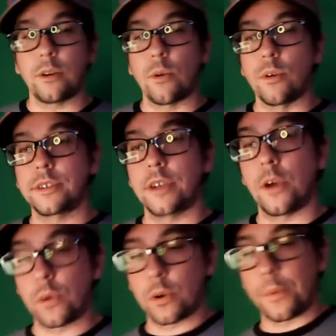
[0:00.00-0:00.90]
of course,
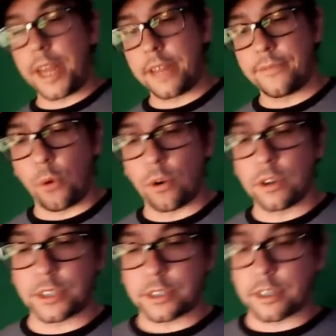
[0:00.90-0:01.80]
Wonder Woman
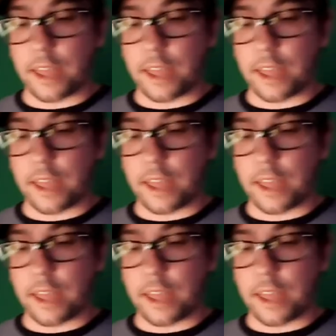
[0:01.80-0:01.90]
84, just to,